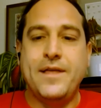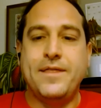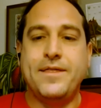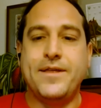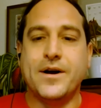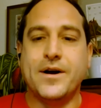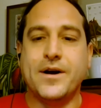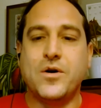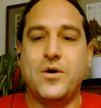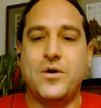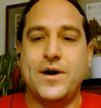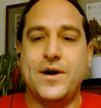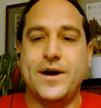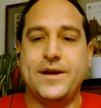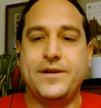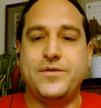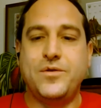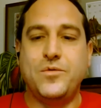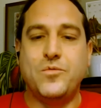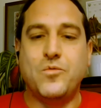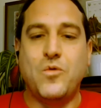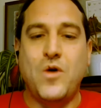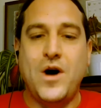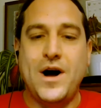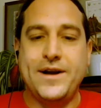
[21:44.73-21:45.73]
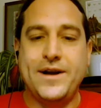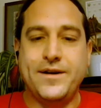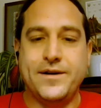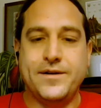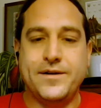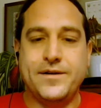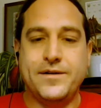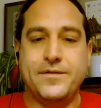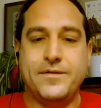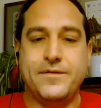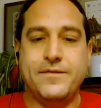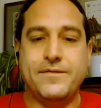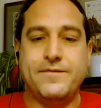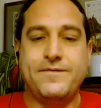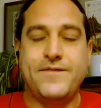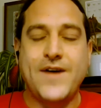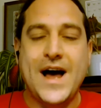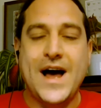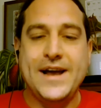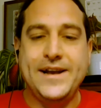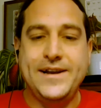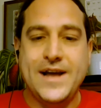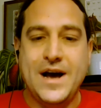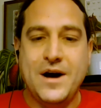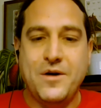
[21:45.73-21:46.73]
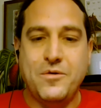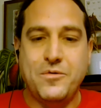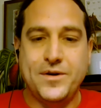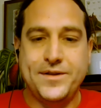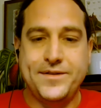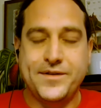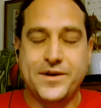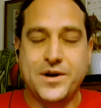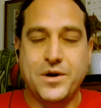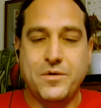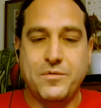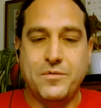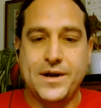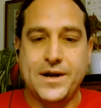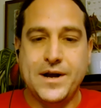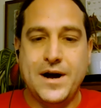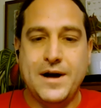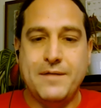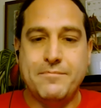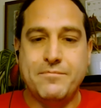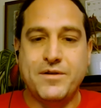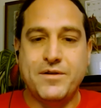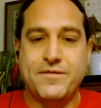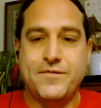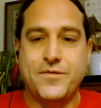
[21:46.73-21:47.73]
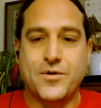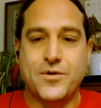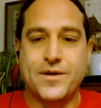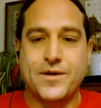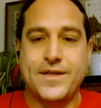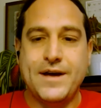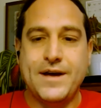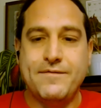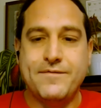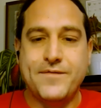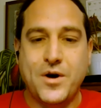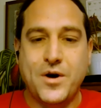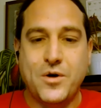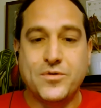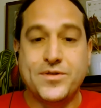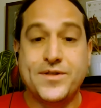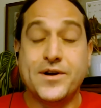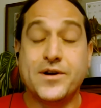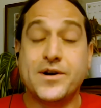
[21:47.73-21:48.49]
They're going to want to find out what's going on before they vote.